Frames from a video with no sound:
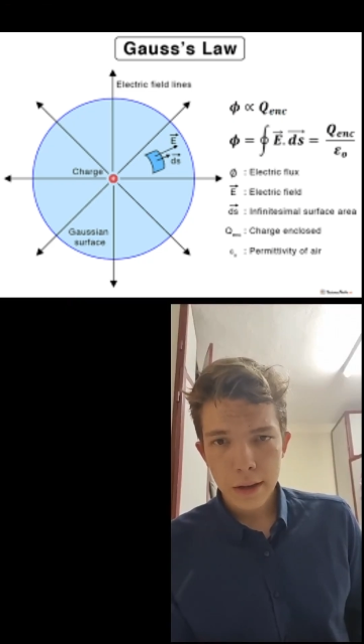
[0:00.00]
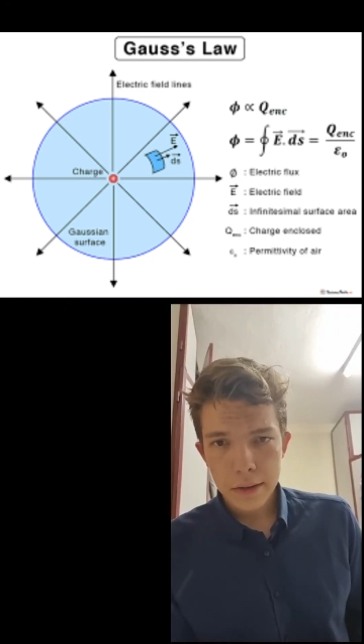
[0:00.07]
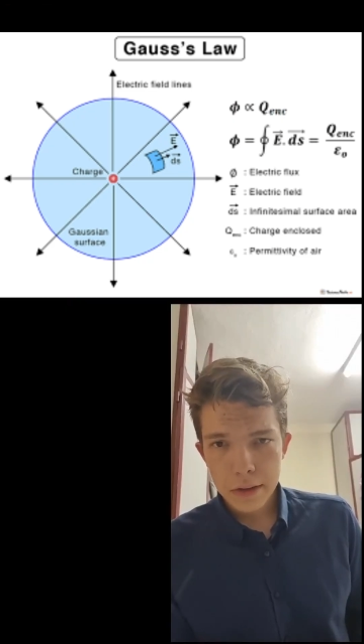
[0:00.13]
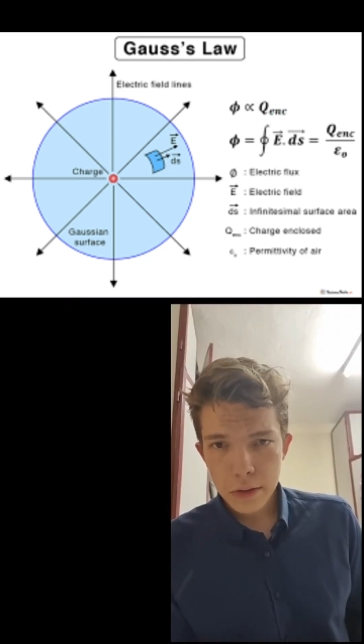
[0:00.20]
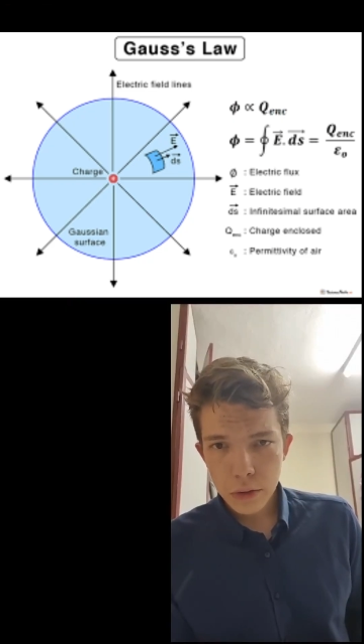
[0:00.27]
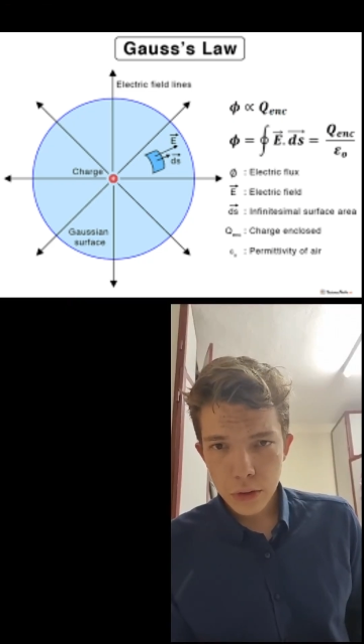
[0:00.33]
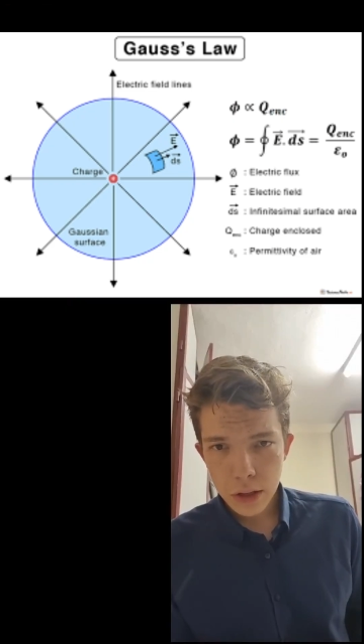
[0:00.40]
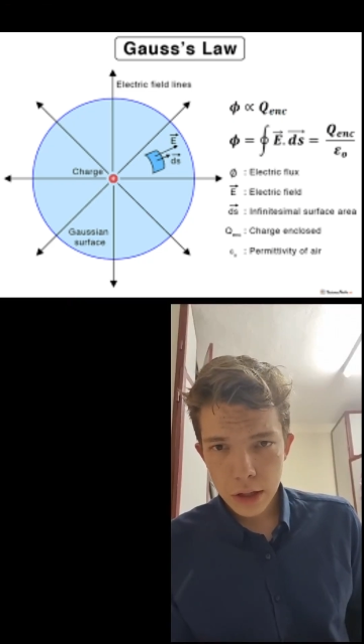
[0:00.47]

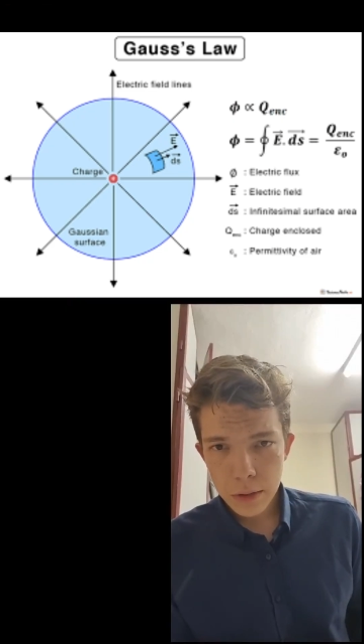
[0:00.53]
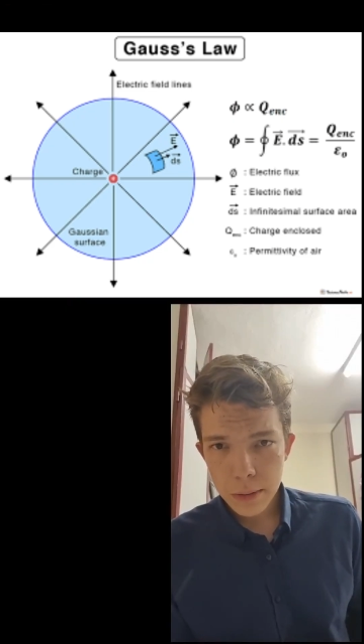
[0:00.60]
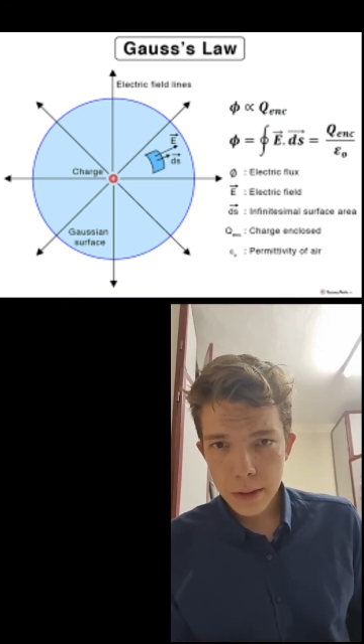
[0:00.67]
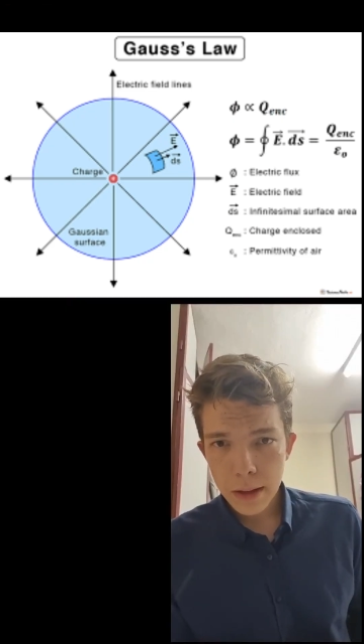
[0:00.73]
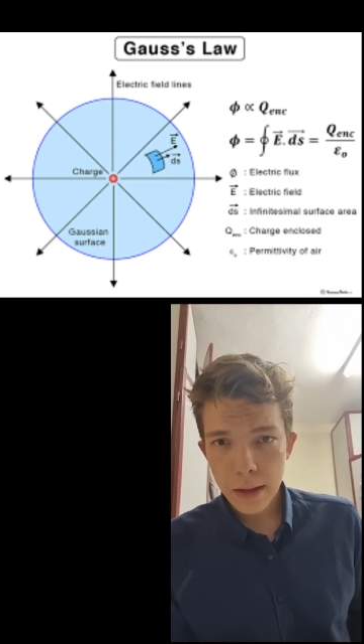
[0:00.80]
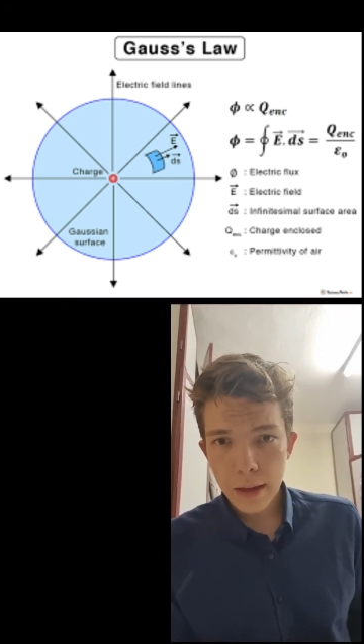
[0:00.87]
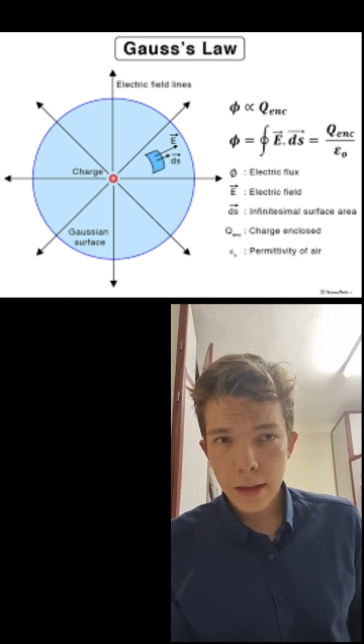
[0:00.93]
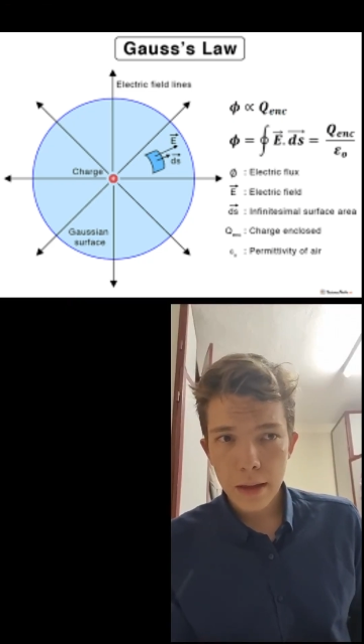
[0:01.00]
it is going to
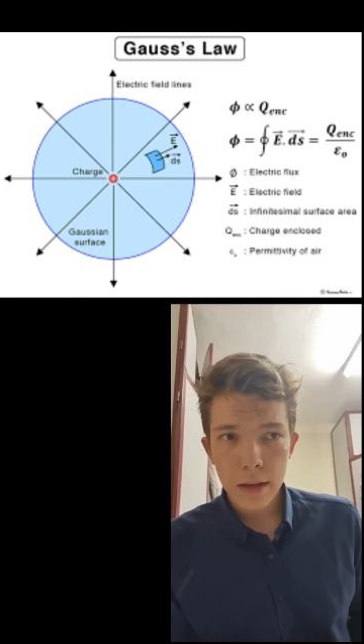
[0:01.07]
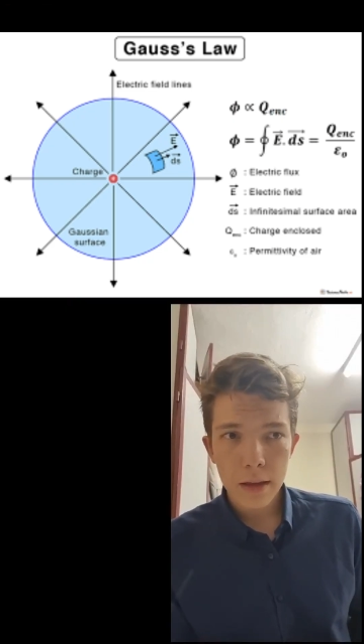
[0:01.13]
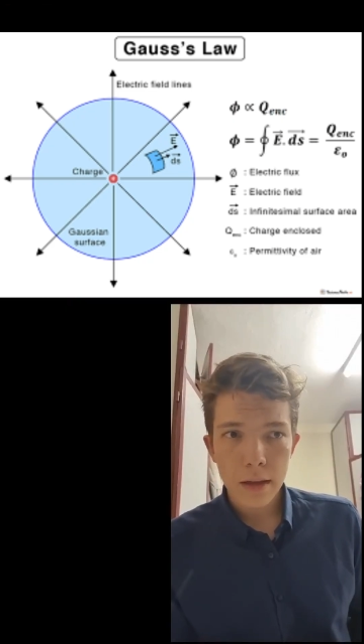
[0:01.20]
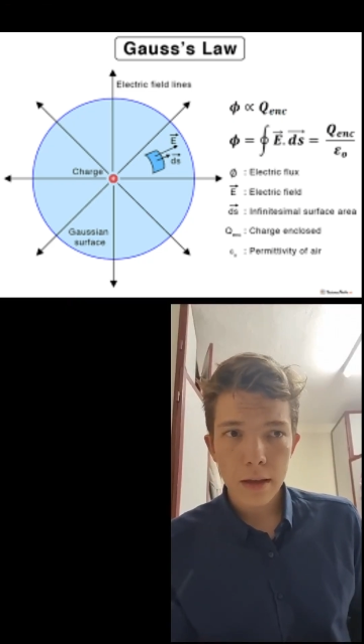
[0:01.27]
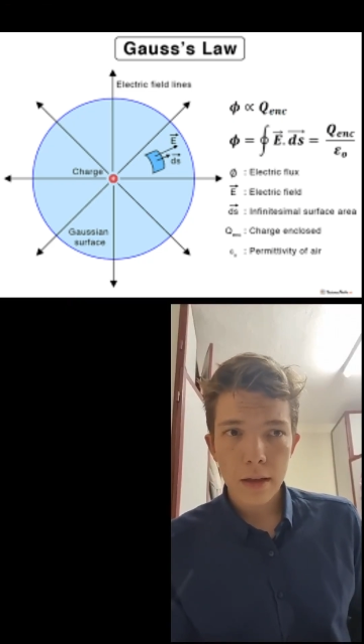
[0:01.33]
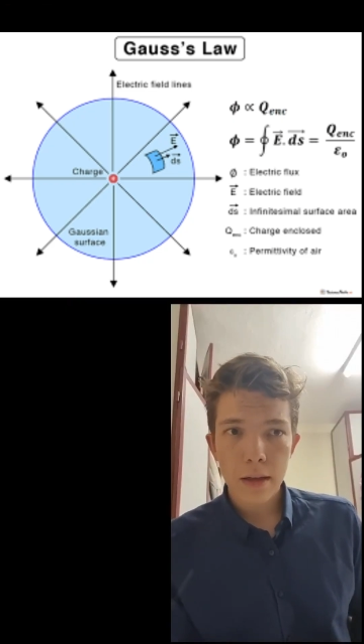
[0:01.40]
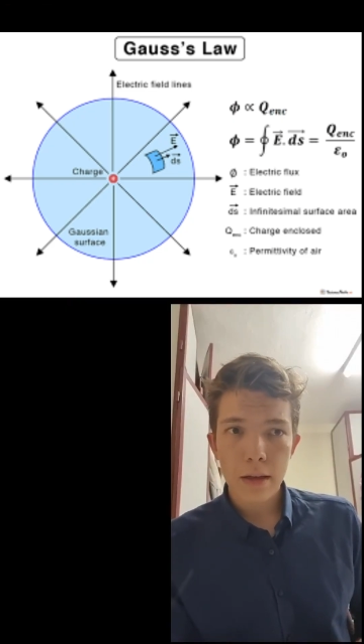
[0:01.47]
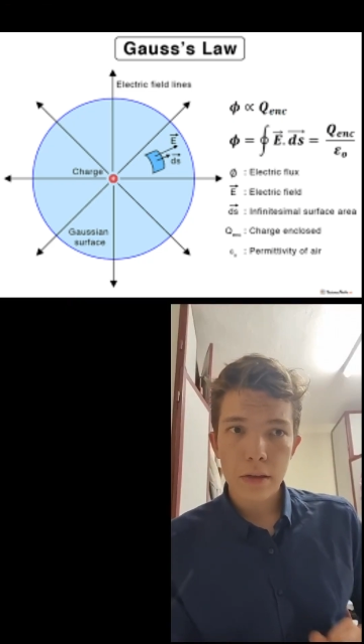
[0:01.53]
be
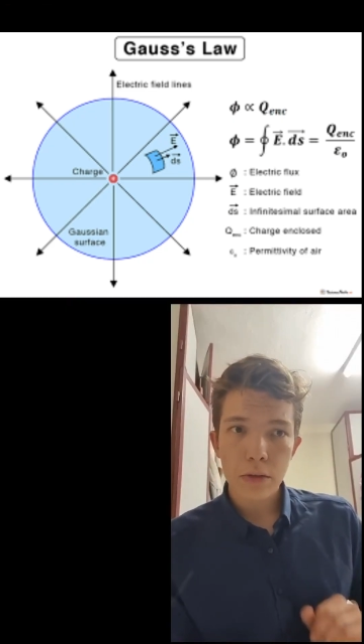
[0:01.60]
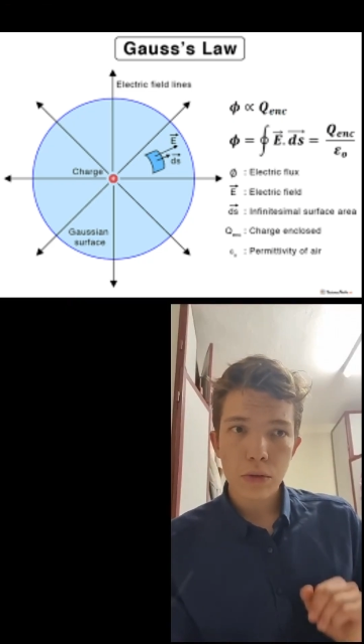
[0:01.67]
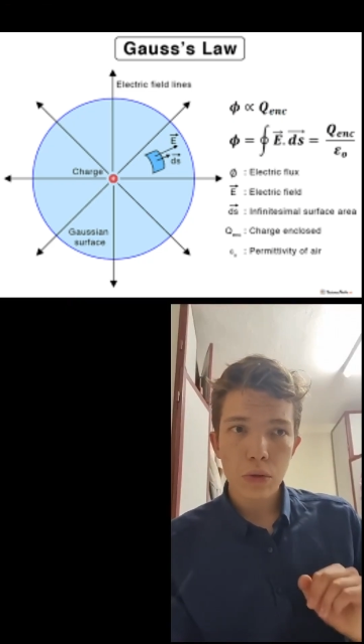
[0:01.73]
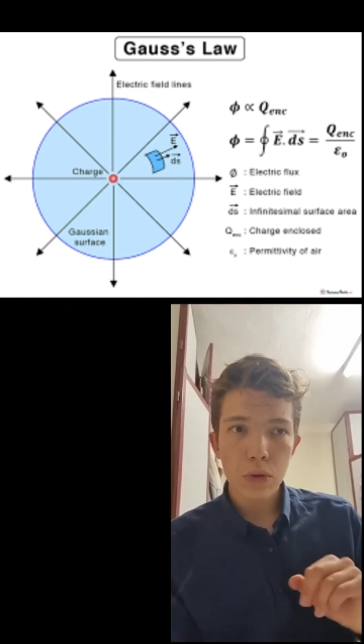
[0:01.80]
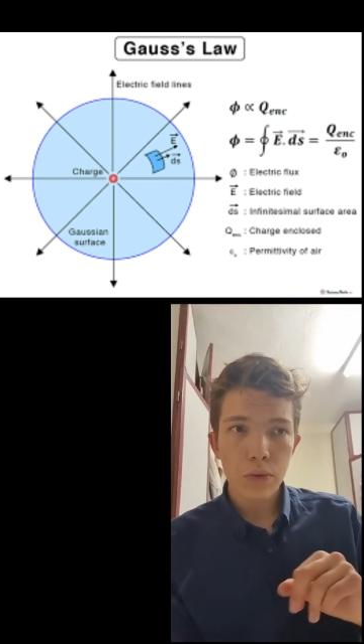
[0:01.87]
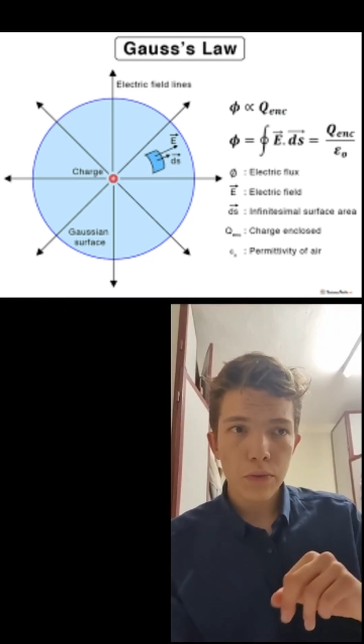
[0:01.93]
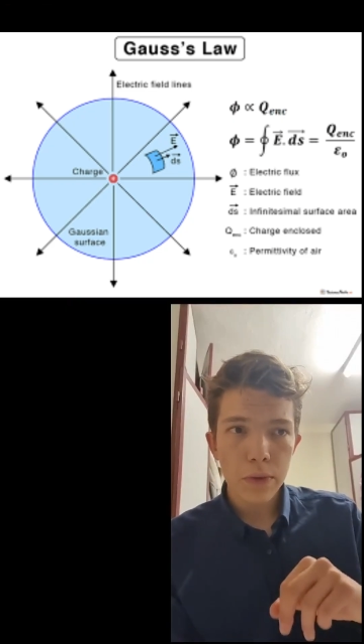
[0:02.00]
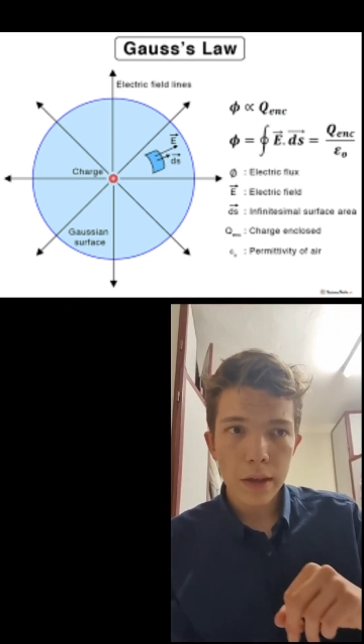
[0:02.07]
uh,
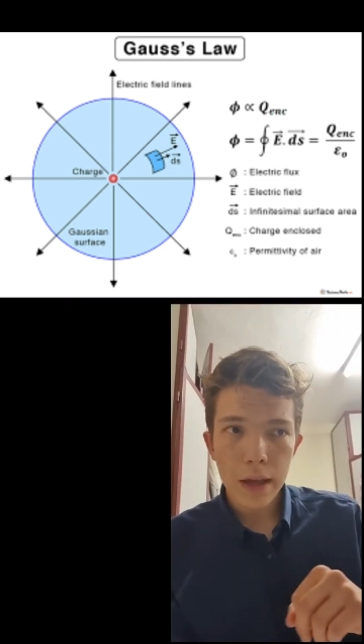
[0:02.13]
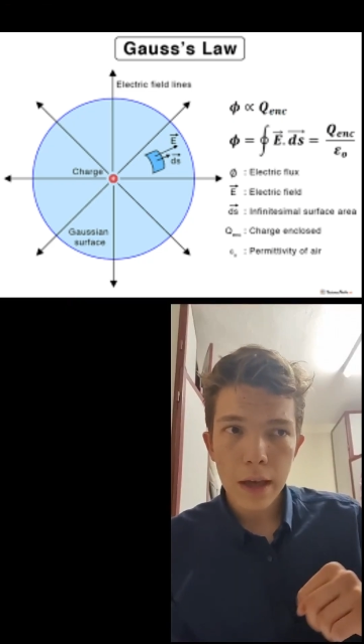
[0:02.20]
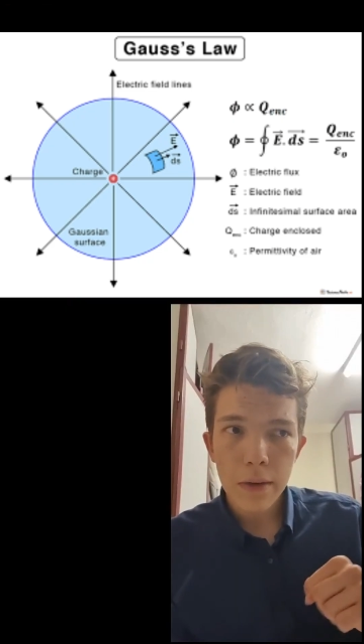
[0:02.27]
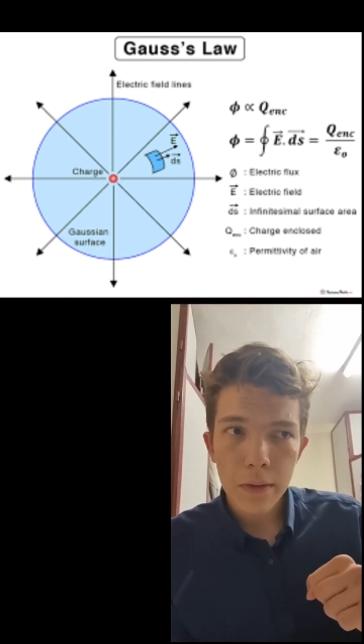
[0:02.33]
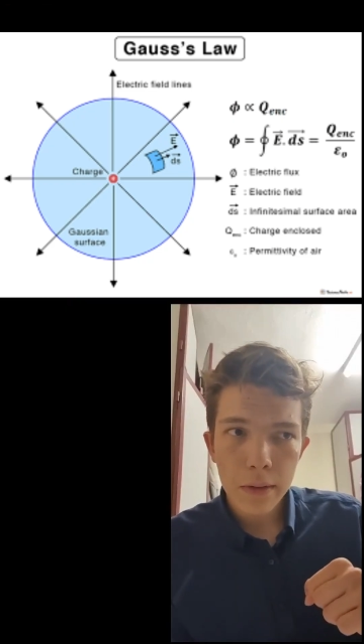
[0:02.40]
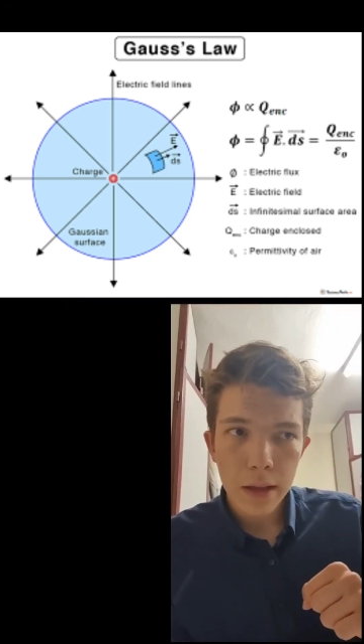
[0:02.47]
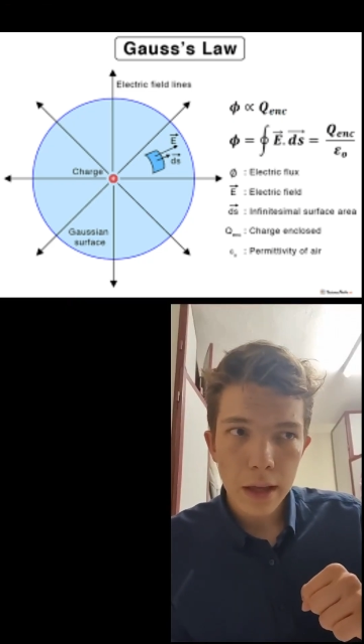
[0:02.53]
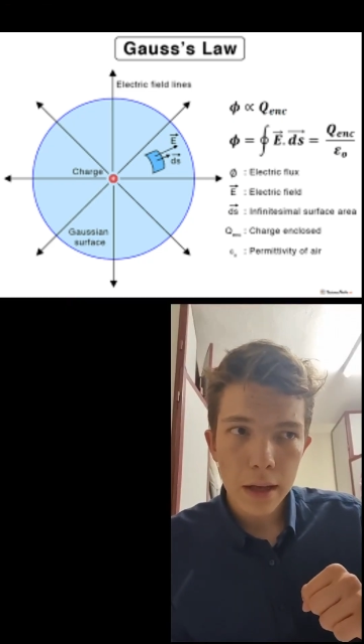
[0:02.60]
so we
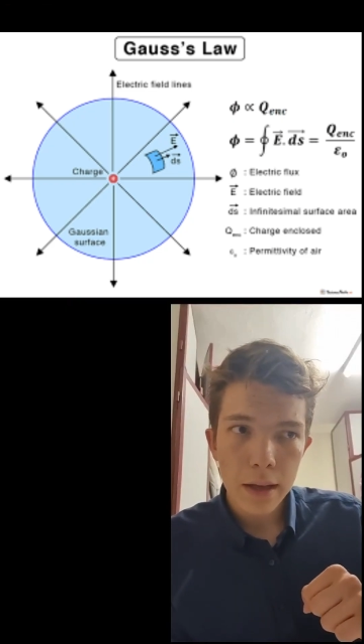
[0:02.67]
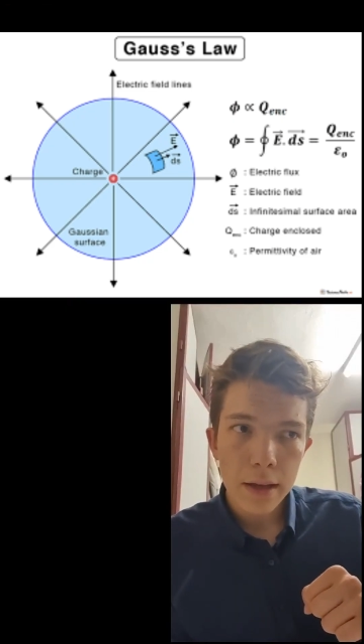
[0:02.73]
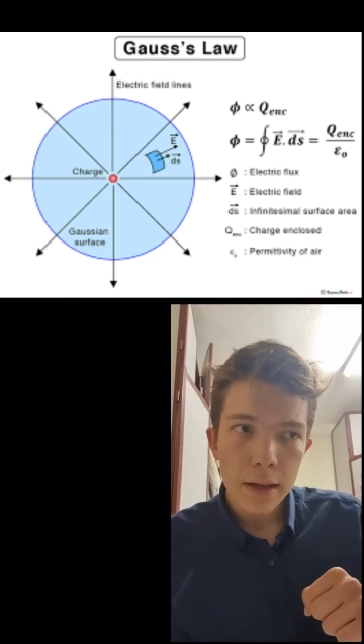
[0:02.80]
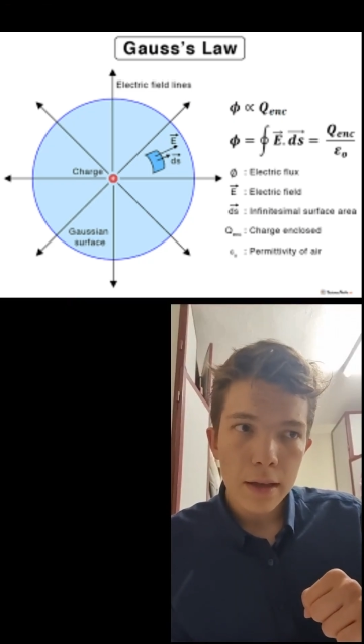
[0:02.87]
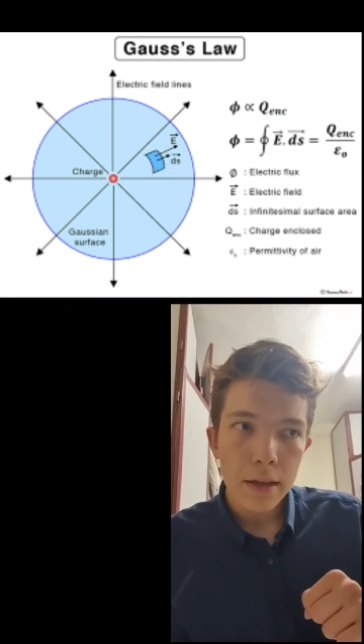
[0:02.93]
have like